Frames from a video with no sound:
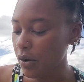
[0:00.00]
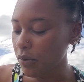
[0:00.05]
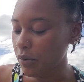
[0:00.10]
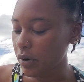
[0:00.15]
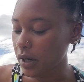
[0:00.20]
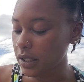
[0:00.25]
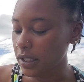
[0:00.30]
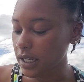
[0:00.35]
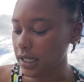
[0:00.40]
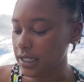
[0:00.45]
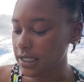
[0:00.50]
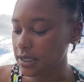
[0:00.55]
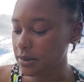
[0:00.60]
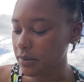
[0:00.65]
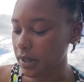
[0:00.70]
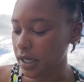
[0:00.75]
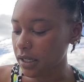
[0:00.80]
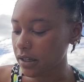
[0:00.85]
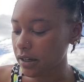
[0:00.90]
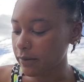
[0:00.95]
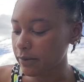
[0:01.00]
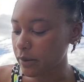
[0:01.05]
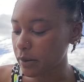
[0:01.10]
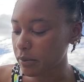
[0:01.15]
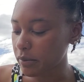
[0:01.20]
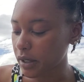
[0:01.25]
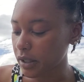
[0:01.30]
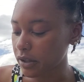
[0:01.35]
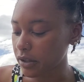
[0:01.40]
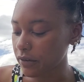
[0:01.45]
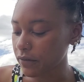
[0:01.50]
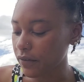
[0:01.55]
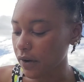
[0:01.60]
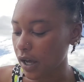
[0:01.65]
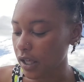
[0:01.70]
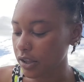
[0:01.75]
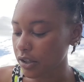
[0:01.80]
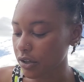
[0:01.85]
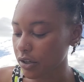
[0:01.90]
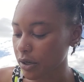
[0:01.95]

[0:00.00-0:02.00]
one that is made up of mother, father,